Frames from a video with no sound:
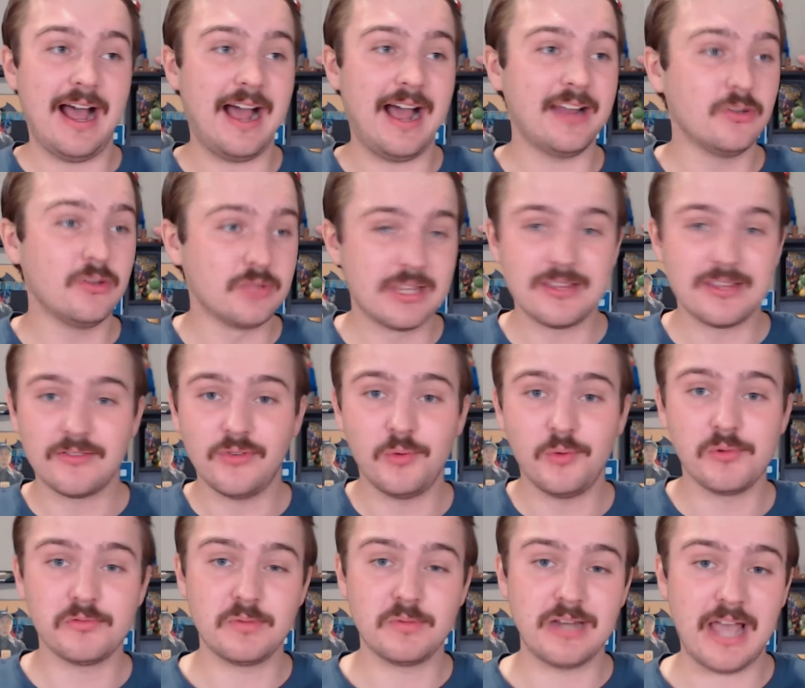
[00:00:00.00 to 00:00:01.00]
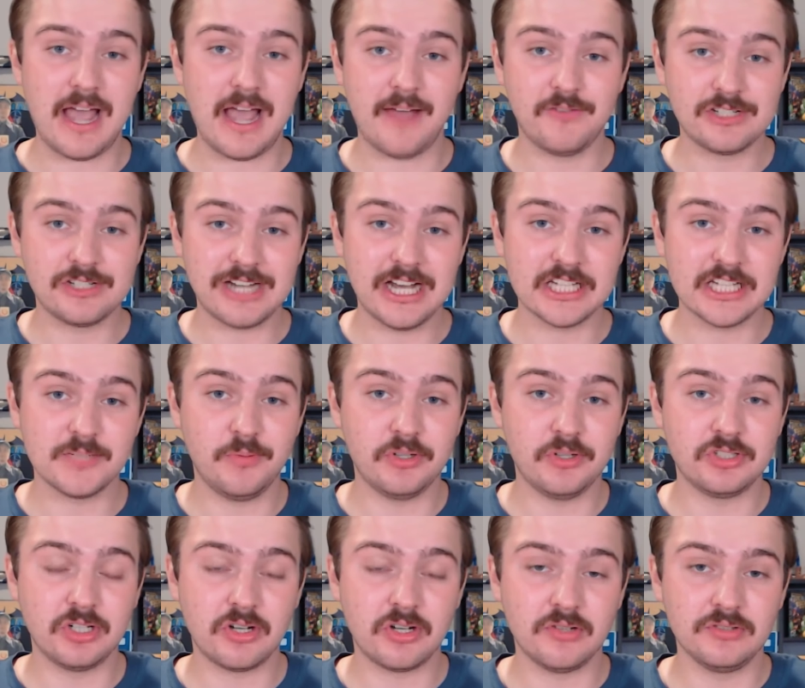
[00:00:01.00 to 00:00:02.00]
I don't think this film has been advertised
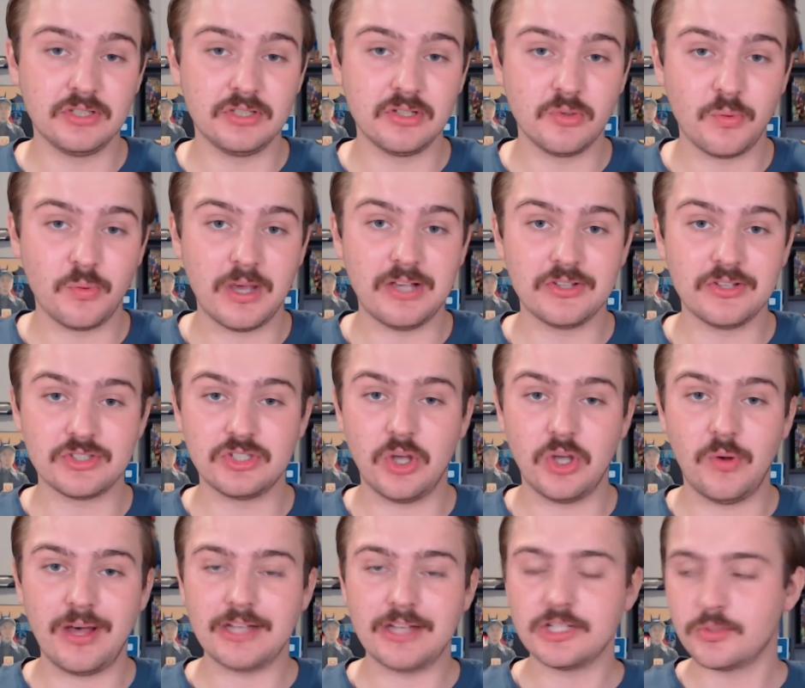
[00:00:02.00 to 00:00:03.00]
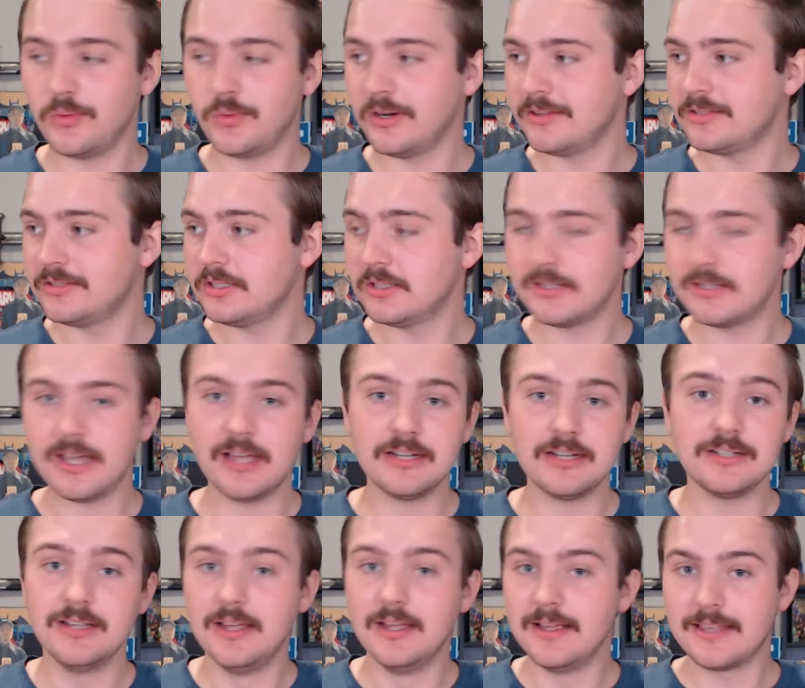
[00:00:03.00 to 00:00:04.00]
particularly well, so I just wanted to
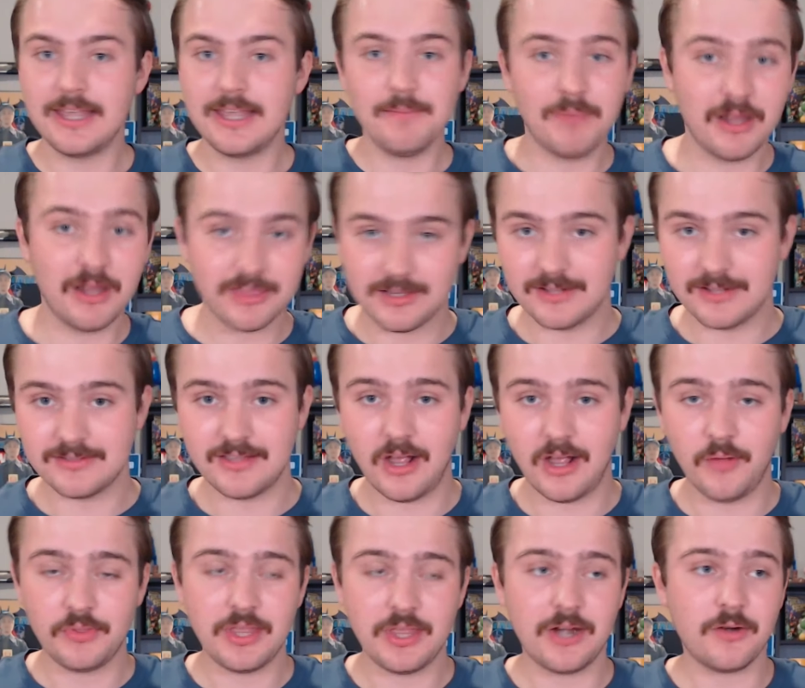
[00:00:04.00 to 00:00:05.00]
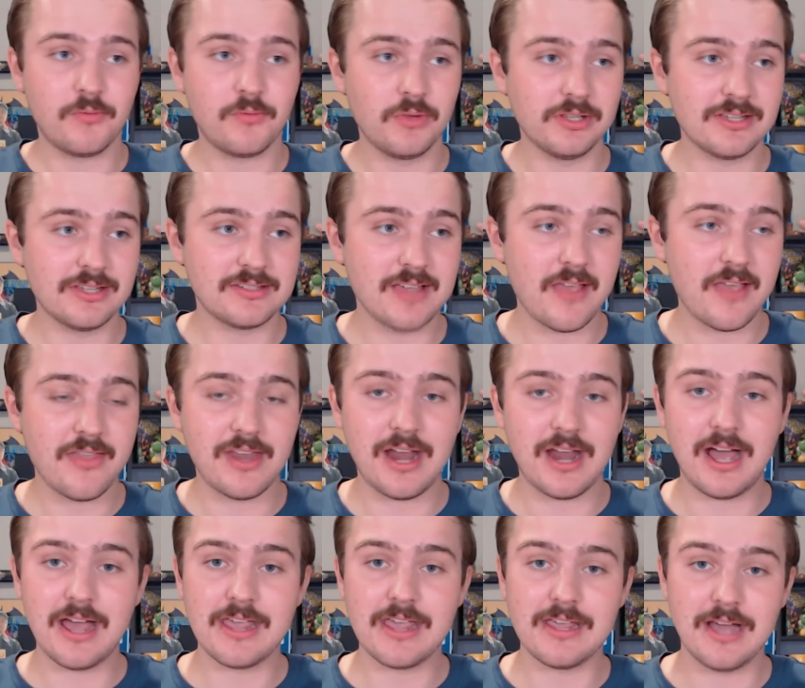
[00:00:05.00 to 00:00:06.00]
kind of get my thoughts out there, really say that
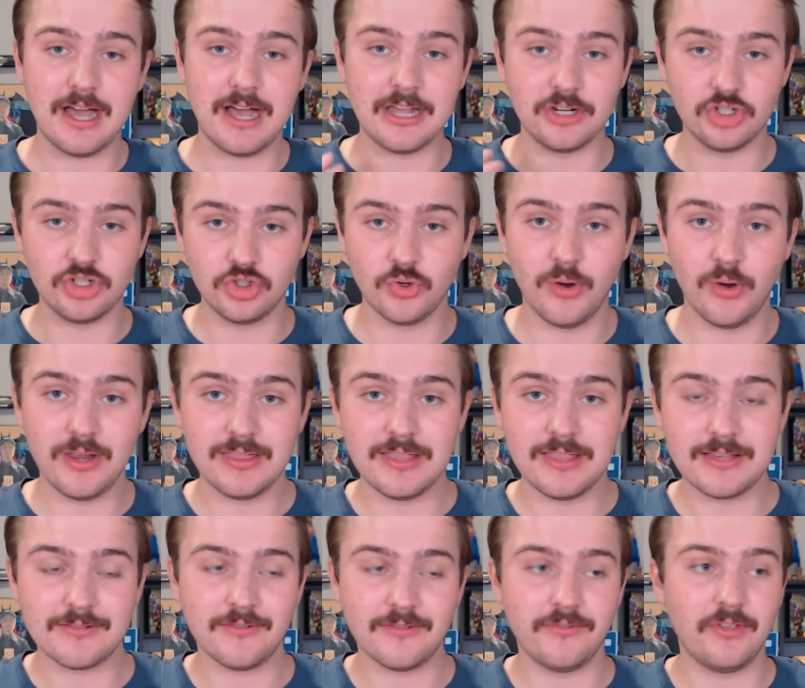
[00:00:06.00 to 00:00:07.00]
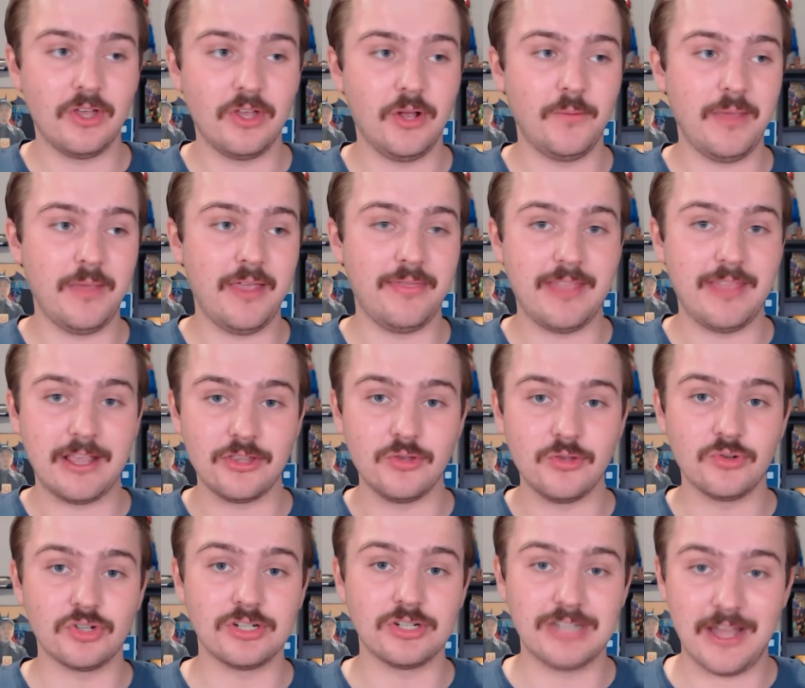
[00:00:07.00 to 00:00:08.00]
I, I enjoyed this film and that
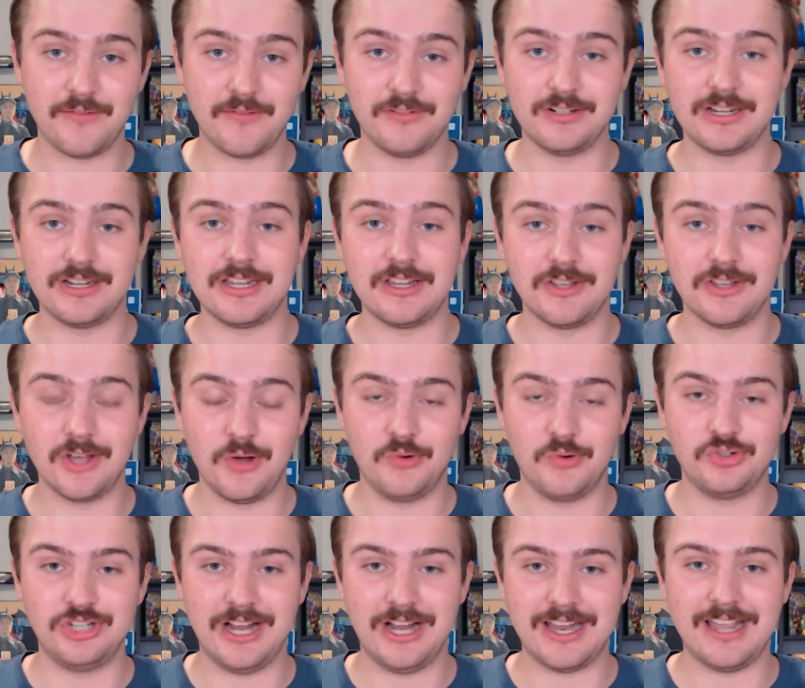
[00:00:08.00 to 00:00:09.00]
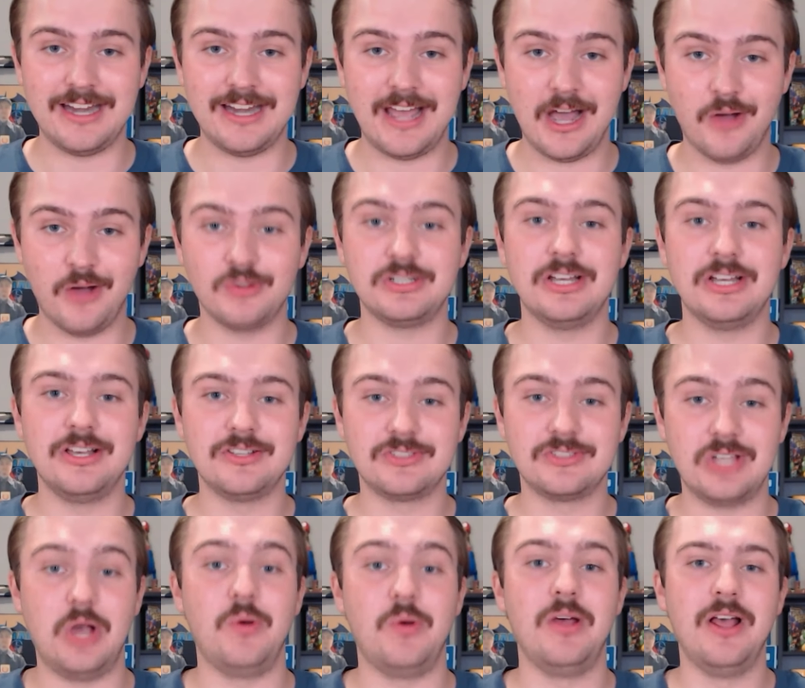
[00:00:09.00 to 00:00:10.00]
you should definitely go check it out.
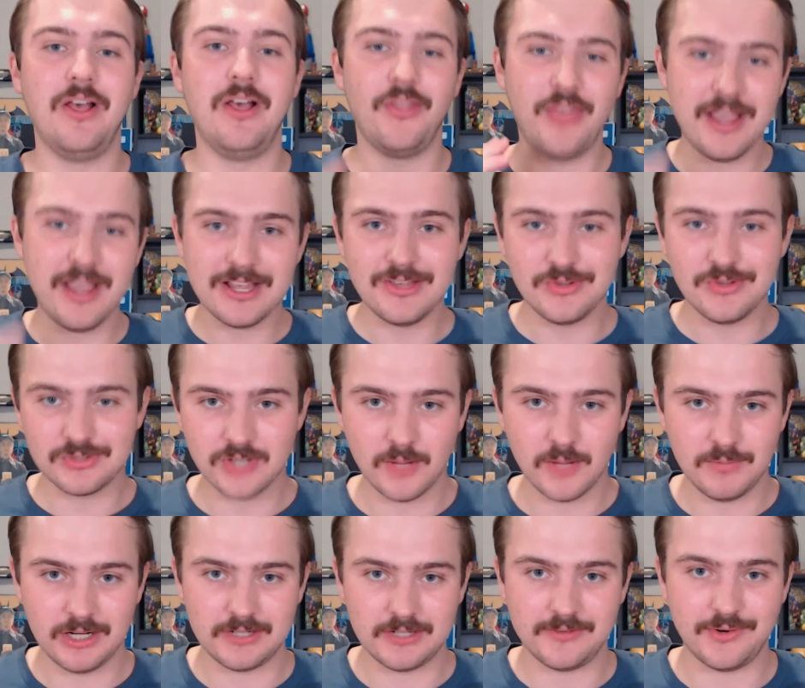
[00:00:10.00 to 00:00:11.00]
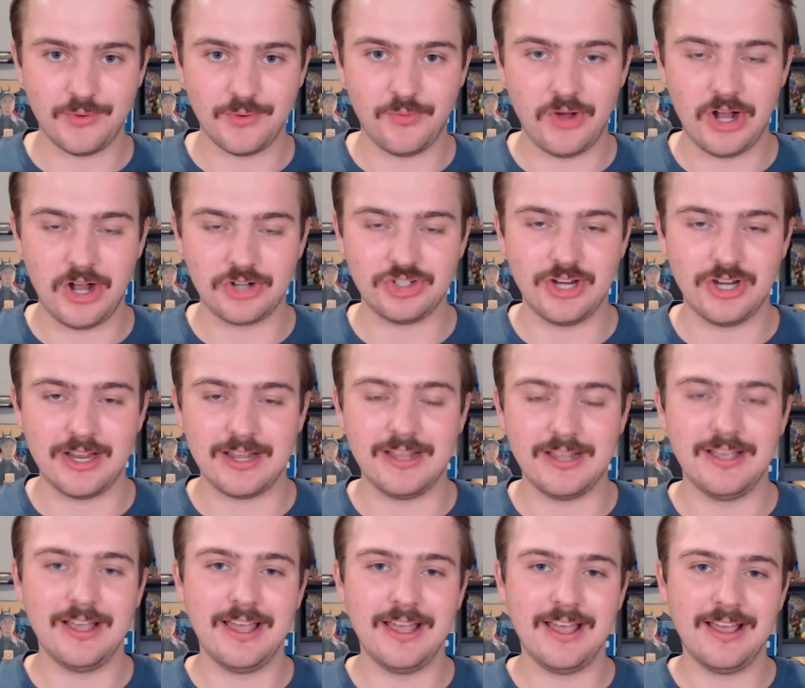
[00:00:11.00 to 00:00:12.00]
So, thank you so much for watching.
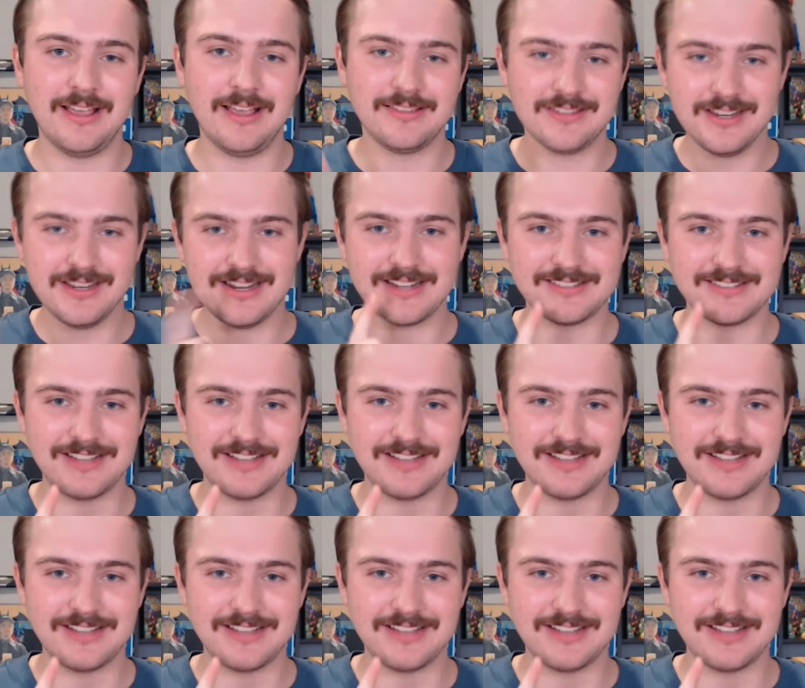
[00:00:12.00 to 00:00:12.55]
See you next